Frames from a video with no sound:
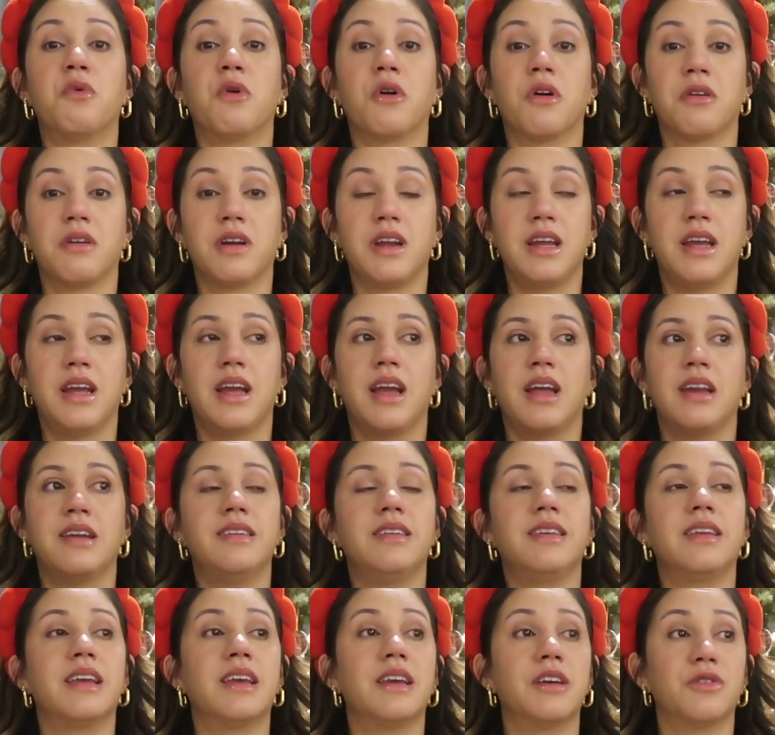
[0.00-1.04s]
worry
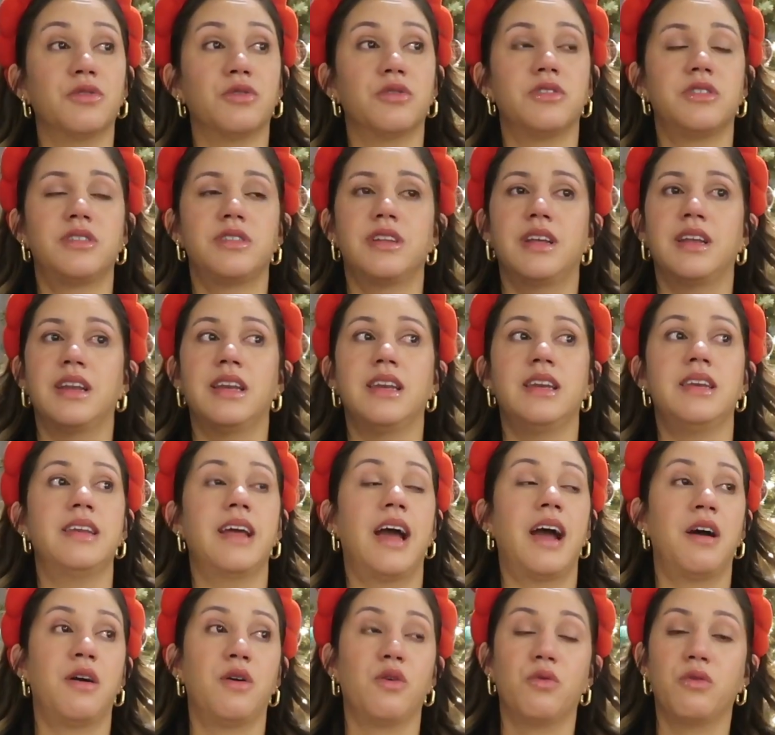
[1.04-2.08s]
and guilt and
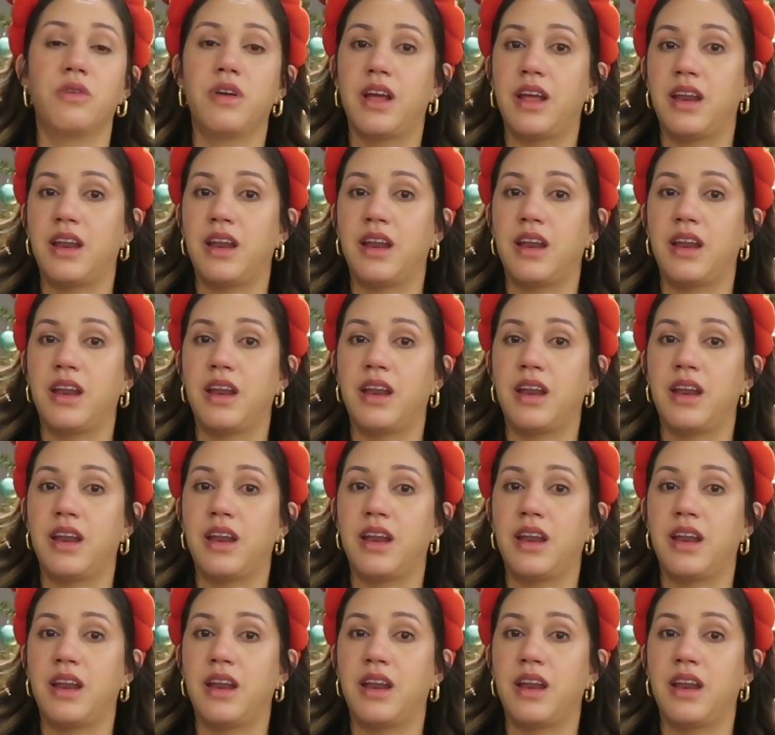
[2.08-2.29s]
doubt